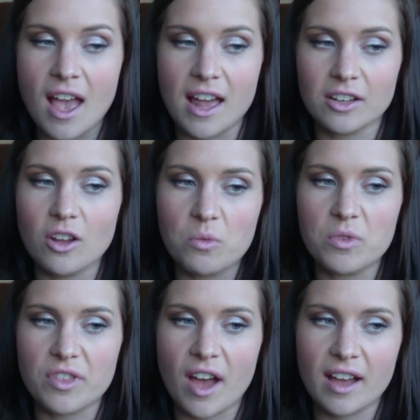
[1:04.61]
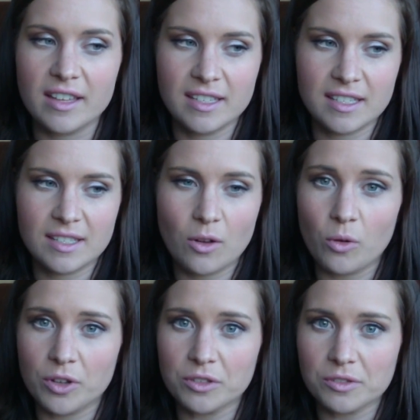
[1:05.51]
and along with that is
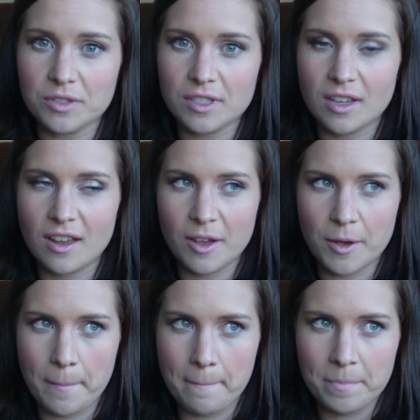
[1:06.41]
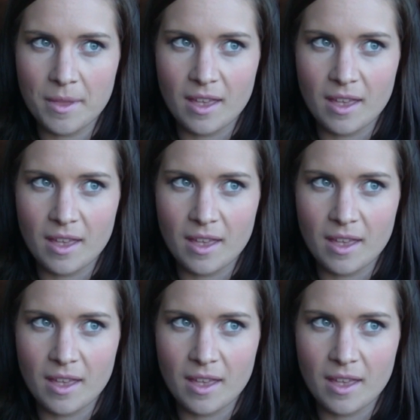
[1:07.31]
oils um,